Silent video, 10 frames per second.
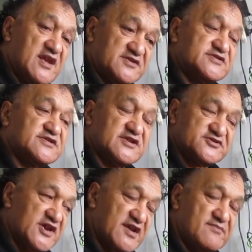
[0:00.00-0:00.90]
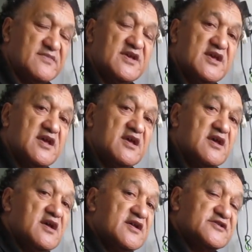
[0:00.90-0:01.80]
is the same
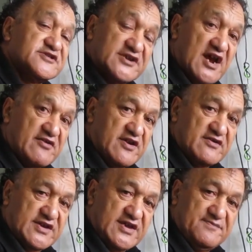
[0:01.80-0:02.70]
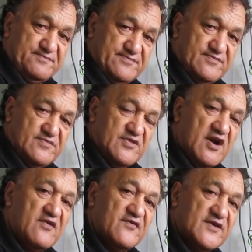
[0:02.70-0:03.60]
scenario here
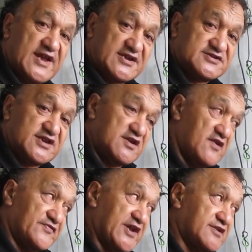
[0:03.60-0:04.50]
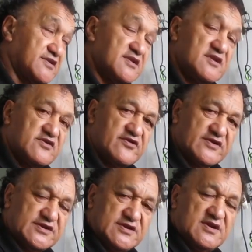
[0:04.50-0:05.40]
of legacy of that
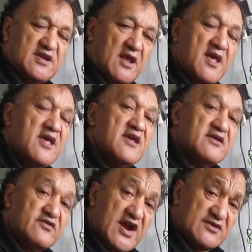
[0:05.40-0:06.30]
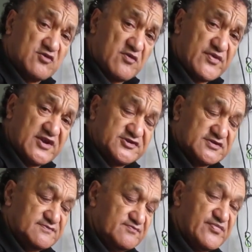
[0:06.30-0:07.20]
crooked Crown
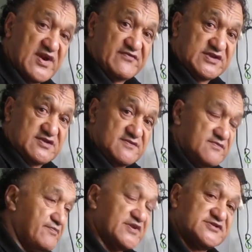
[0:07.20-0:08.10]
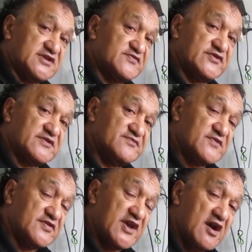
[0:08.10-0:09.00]
Corporation, private business for them,
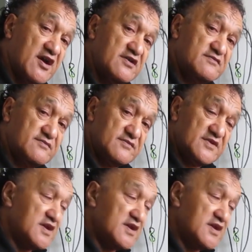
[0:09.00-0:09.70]
their own